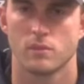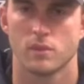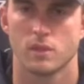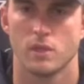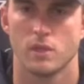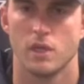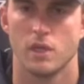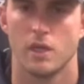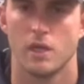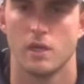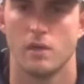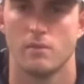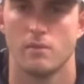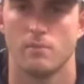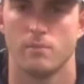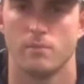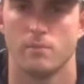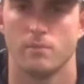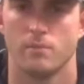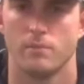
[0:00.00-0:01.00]

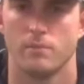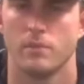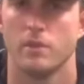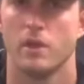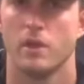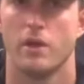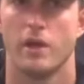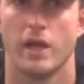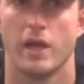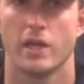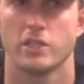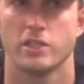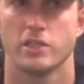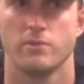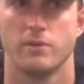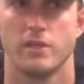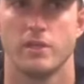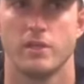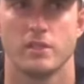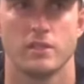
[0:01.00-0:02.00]
No, I actually
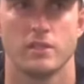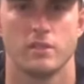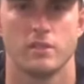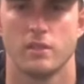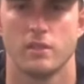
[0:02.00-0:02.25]
wasn't.